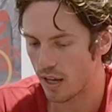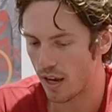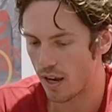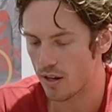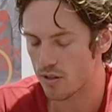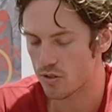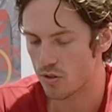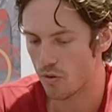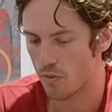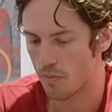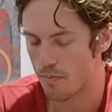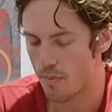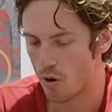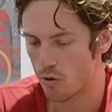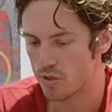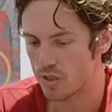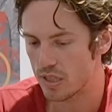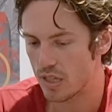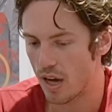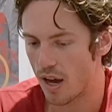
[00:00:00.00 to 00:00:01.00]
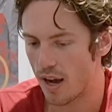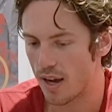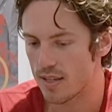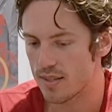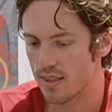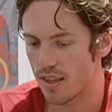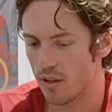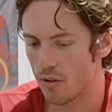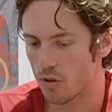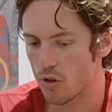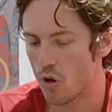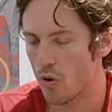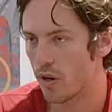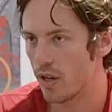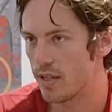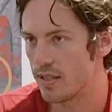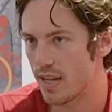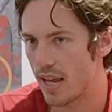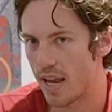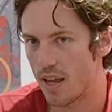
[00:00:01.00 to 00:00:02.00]
okay, so most guys, they'll go on
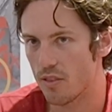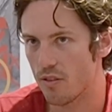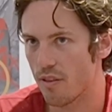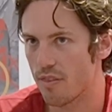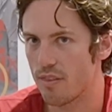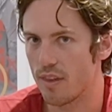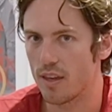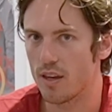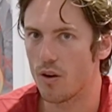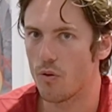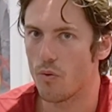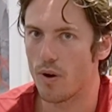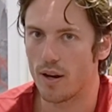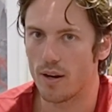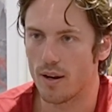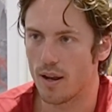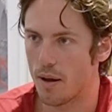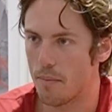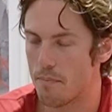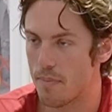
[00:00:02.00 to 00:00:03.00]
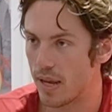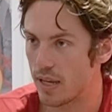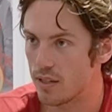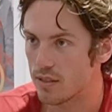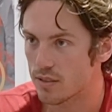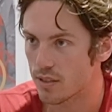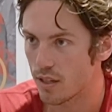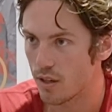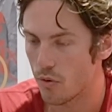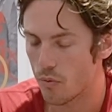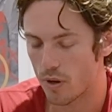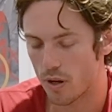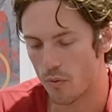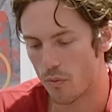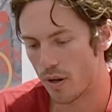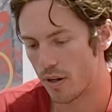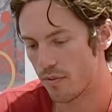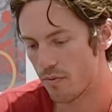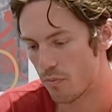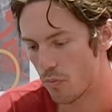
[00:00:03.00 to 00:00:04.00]
a date and they'll think it went amazing when it
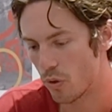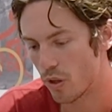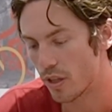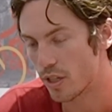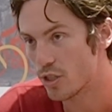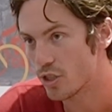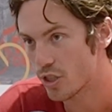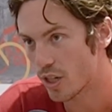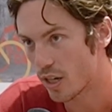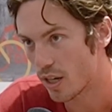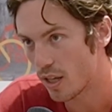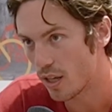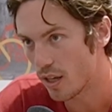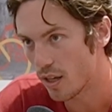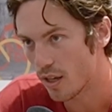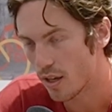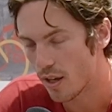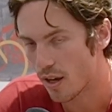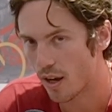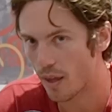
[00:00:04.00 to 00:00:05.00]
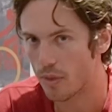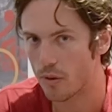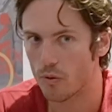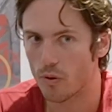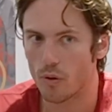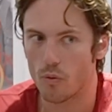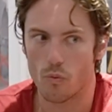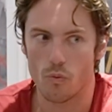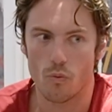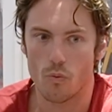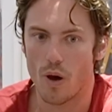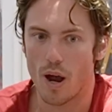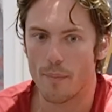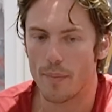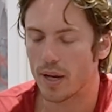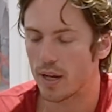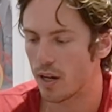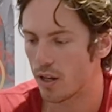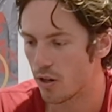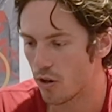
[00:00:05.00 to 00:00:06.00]
went really shitty. And then, like, why am
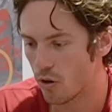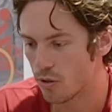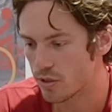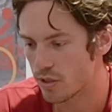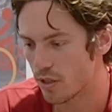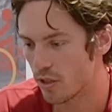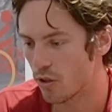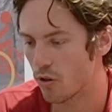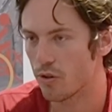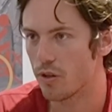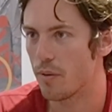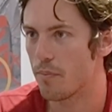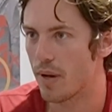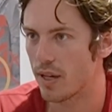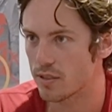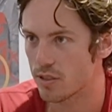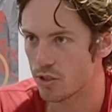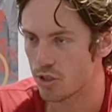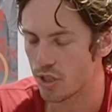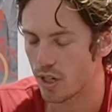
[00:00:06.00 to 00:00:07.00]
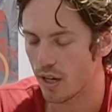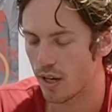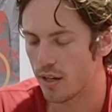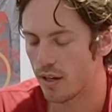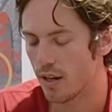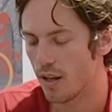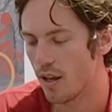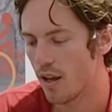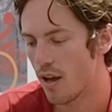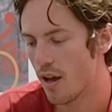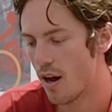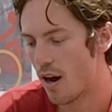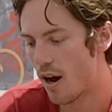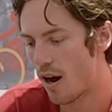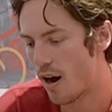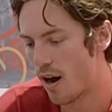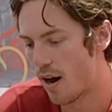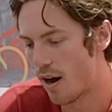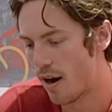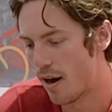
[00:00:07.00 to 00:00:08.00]
I getting ghosted? The girl didn't message again.
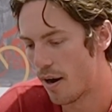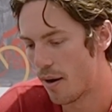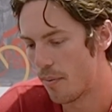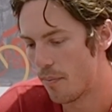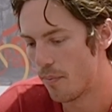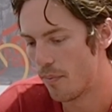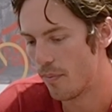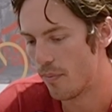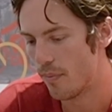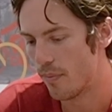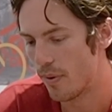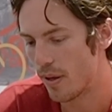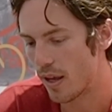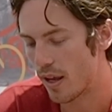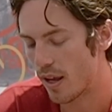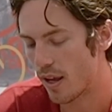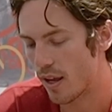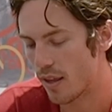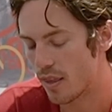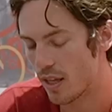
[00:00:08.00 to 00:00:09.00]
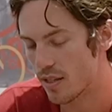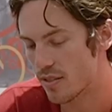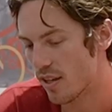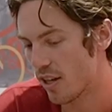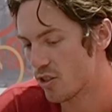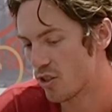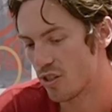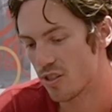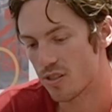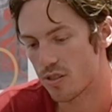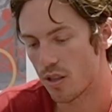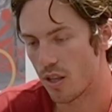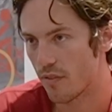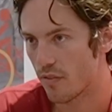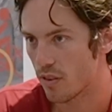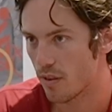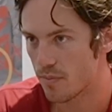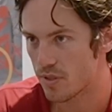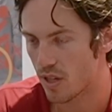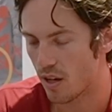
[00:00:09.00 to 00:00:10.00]
Um, and they essentially just
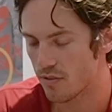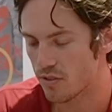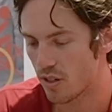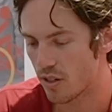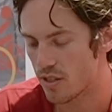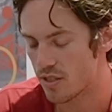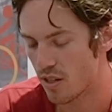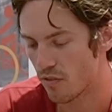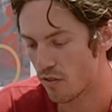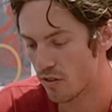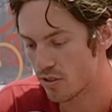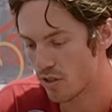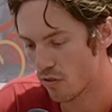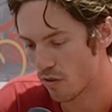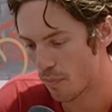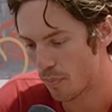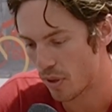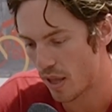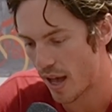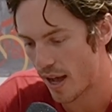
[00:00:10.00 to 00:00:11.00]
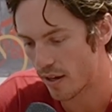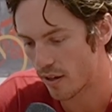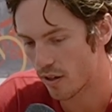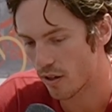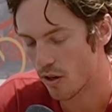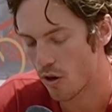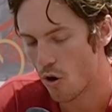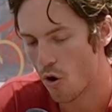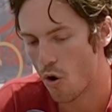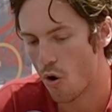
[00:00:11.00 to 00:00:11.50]
deliver themselves on a silver platter.